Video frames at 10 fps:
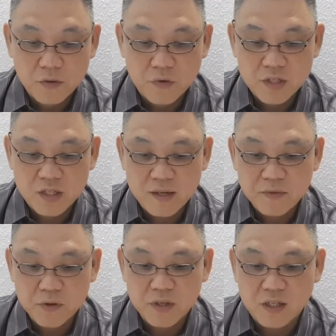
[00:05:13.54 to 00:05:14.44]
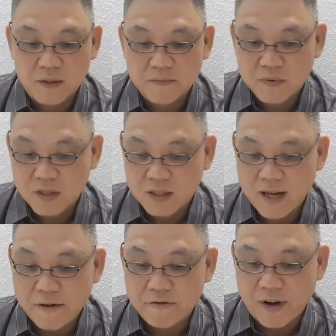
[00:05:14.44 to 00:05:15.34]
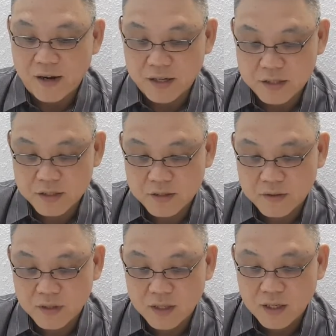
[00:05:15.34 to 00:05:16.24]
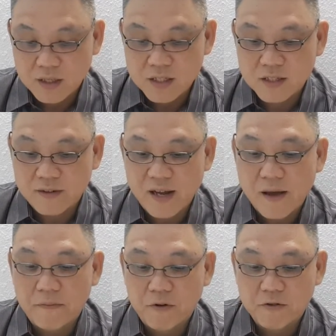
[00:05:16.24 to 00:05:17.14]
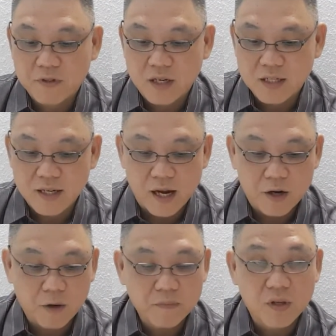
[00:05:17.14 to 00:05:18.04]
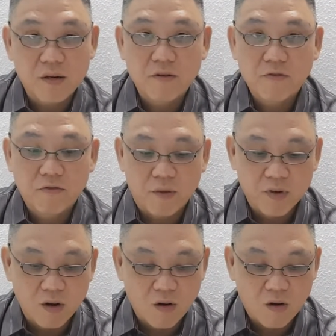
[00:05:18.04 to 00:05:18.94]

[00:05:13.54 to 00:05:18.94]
which deemed to curb the unfairness. This great approach is adopted from the